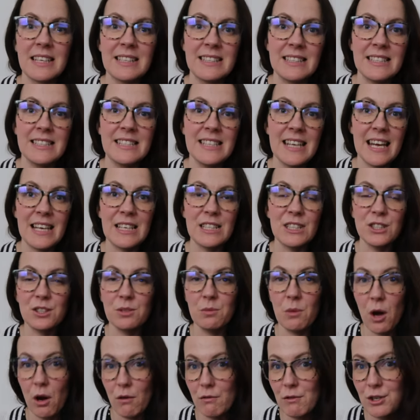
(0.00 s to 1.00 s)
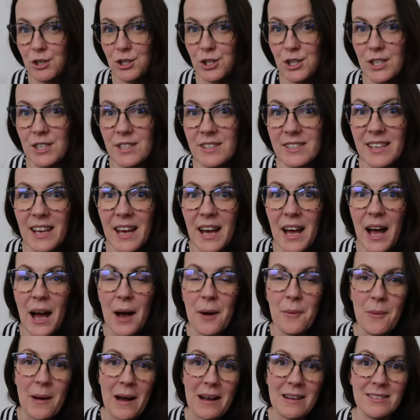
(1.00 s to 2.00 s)
I did take some oranges
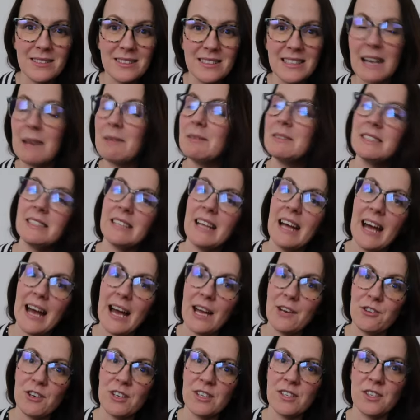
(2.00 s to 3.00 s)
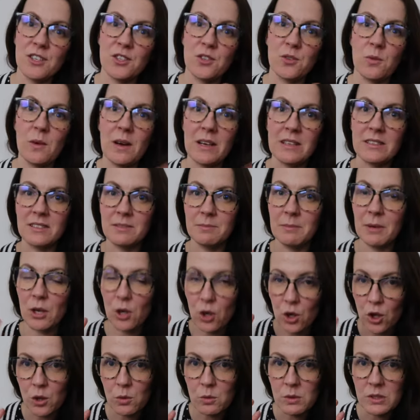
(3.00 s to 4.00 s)
whilst I was at the hairdresser, so whilst my
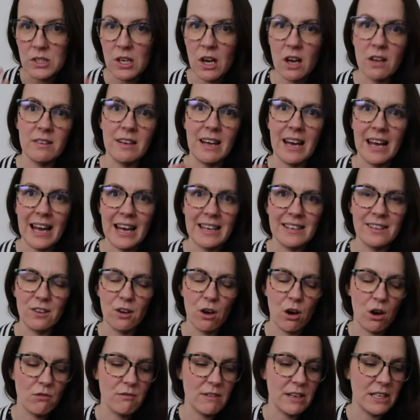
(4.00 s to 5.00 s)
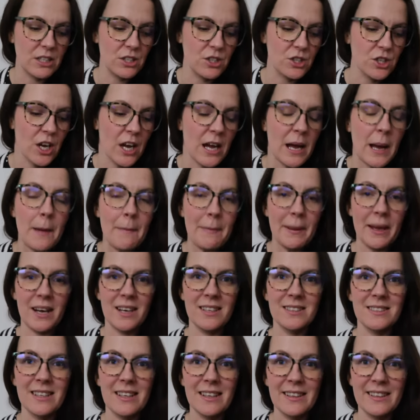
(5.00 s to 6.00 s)
colour was on, I had an orange,
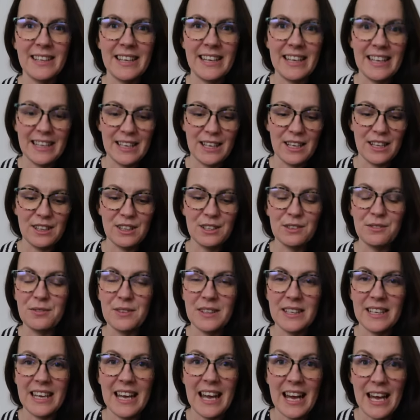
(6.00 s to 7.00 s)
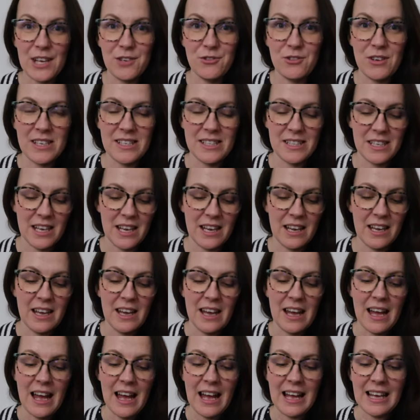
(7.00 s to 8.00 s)
because the lovely hairdresser,
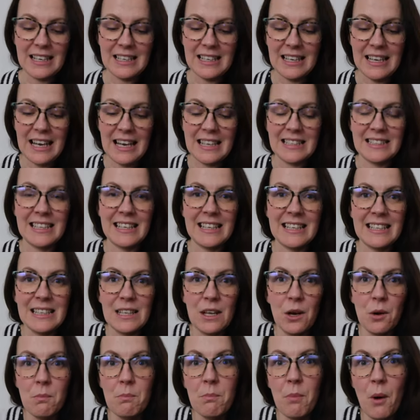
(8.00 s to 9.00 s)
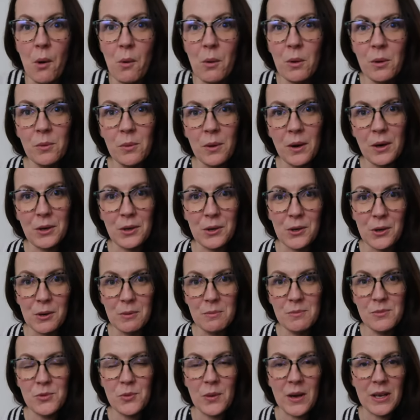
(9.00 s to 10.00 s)
it has like a little bowl what
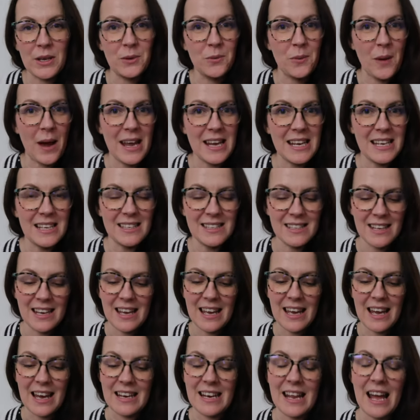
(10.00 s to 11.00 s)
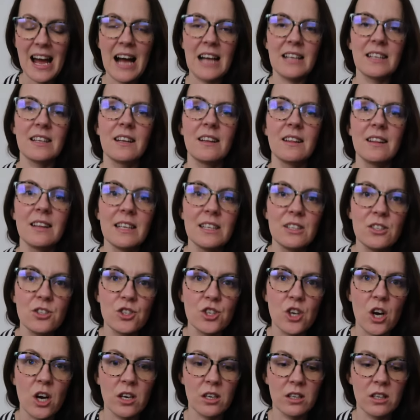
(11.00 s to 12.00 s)
comes while you wait, and it had Lindt
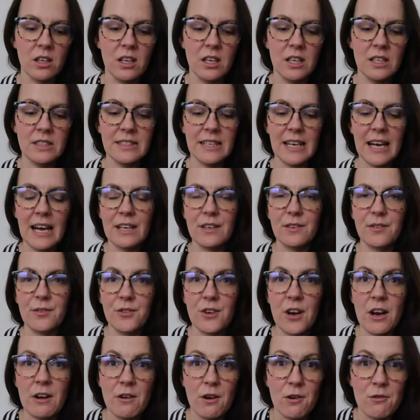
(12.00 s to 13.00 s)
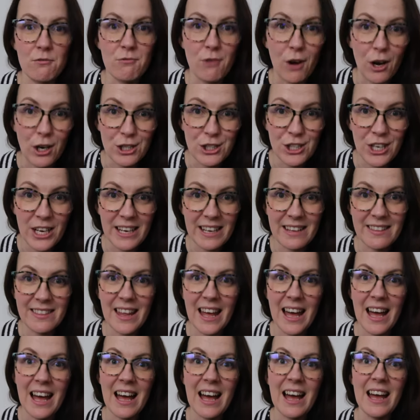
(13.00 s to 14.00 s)
chocolates, it had Ferrero Rocher in
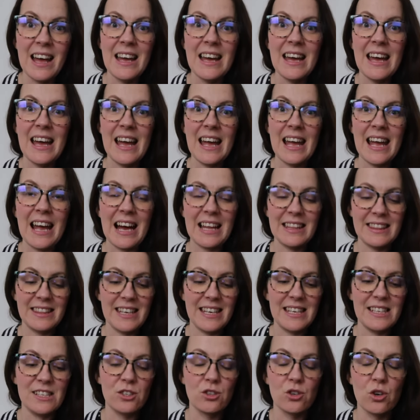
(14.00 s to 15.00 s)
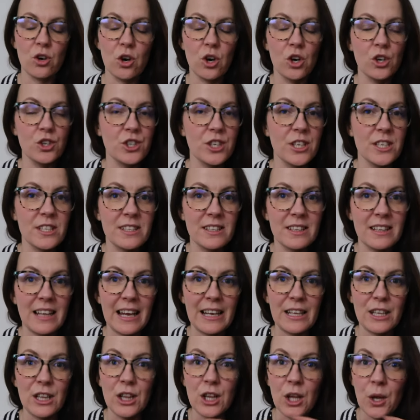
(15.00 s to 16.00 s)
there, it had these gorgeous
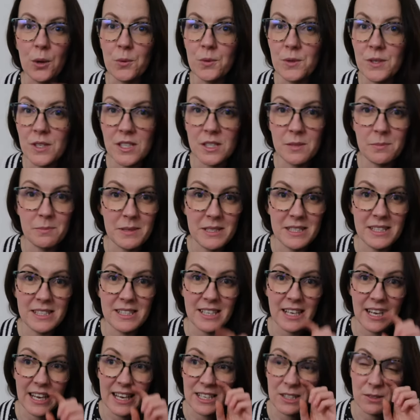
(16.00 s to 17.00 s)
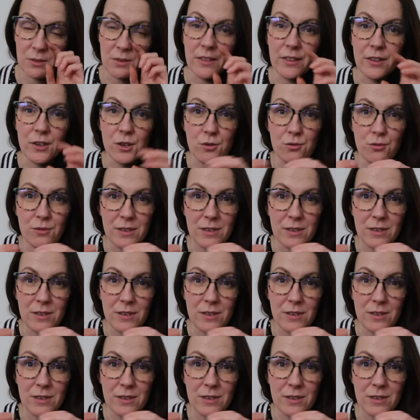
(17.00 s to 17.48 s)
like lotus biscuits with the